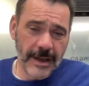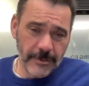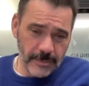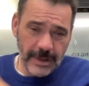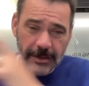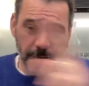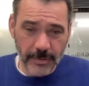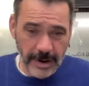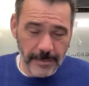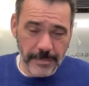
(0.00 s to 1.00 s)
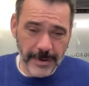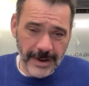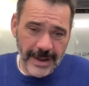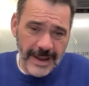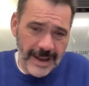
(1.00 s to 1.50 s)
can do that trip,
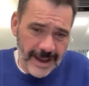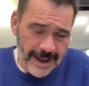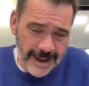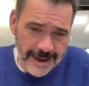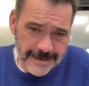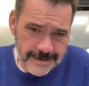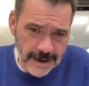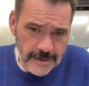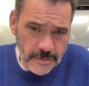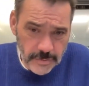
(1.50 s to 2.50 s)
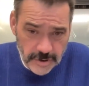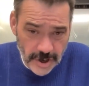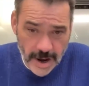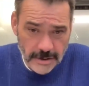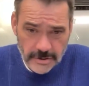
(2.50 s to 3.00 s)
and and could
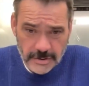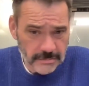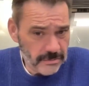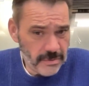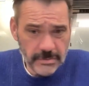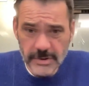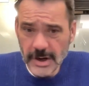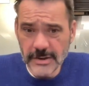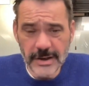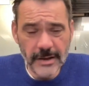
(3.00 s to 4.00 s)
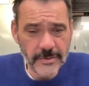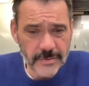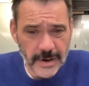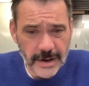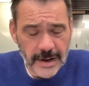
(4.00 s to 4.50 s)
change could change the
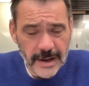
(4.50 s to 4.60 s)
industry.